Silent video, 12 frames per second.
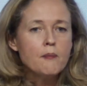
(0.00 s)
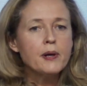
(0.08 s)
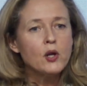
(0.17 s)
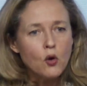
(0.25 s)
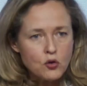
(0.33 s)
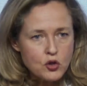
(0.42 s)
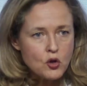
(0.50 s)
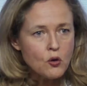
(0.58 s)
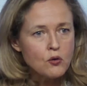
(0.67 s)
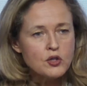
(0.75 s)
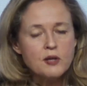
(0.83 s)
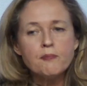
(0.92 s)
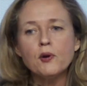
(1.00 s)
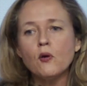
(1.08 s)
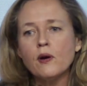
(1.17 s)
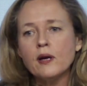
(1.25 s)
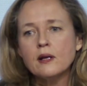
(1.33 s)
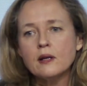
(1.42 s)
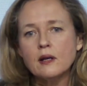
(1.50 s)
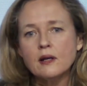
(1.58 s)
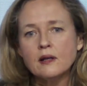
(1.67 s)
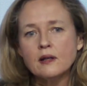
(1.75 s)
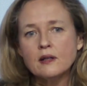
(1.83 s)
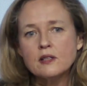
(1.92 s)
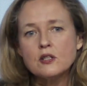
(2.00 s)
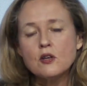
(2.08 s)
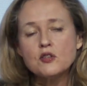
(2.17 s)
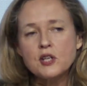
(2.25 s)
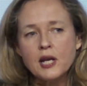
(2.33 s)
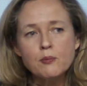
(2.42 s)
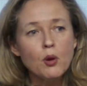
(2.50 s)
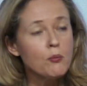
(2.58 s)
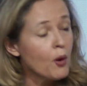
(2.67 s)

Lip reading: but also deploying sustainable